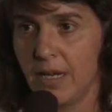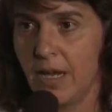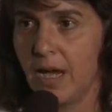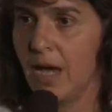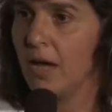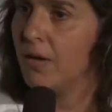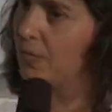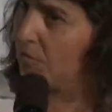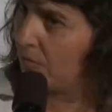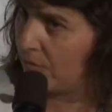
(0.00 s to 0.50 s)

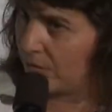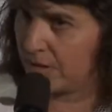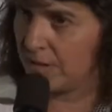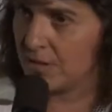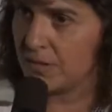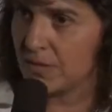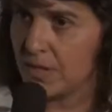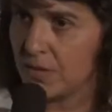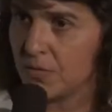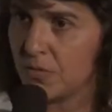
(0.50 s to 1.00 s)
I don't know in
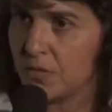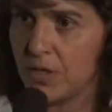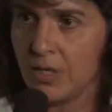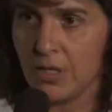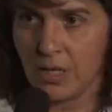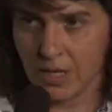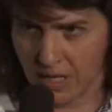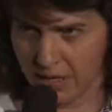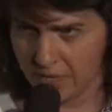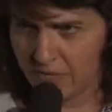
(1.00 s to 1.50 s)
this
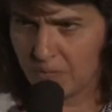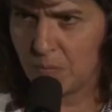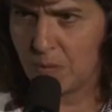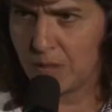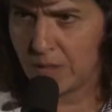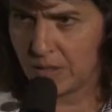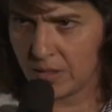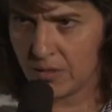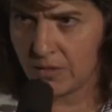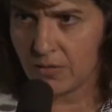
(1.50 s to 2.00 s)
country, I haven't
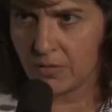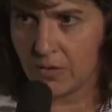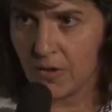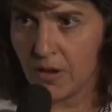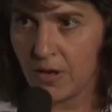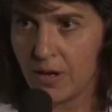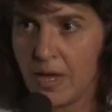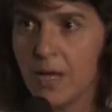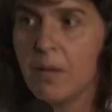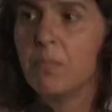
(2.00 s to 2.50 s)
been here a
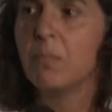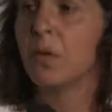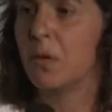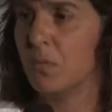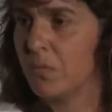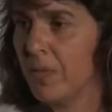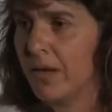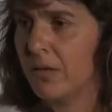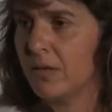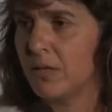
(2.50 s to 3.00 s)
lot, but
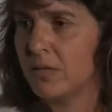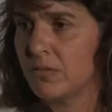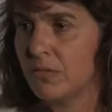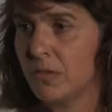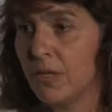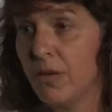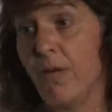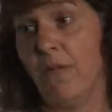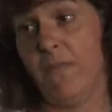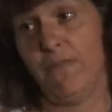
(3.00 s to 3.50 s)
in my
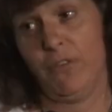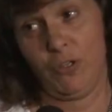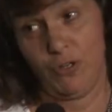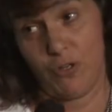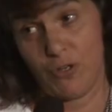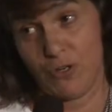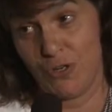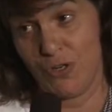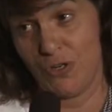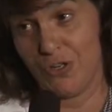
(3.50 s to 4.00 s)
country, for
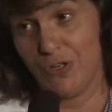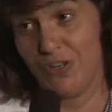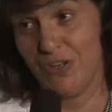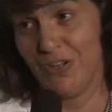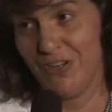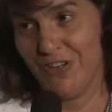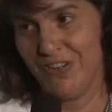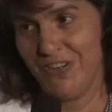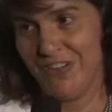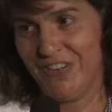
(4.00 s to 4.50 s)
sure.
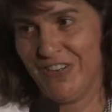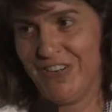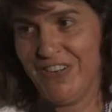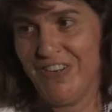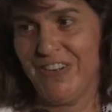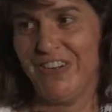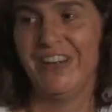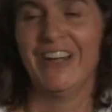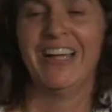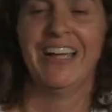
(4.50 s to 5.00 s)

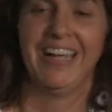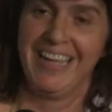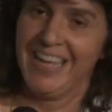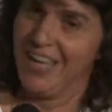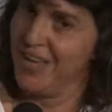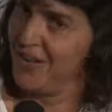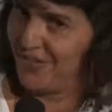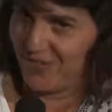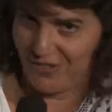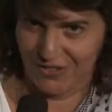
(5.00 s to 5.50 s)

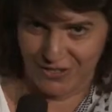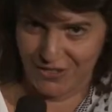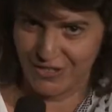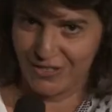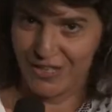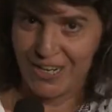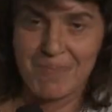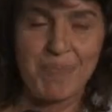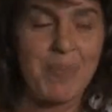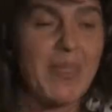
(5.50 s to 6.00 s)
For
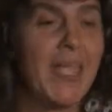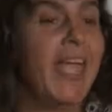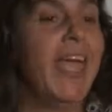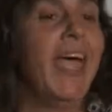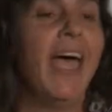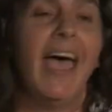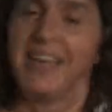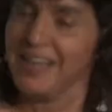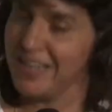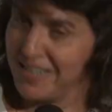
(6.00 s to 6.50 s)
sure.
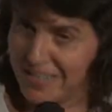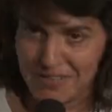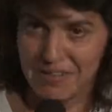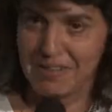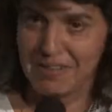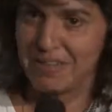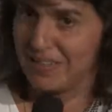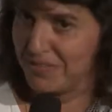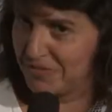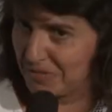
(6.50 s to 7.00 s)
And in other
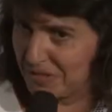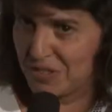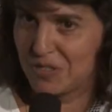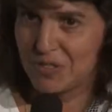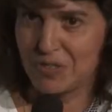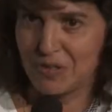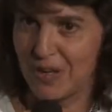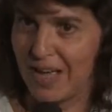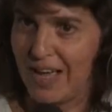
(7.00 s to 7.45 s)
countries too.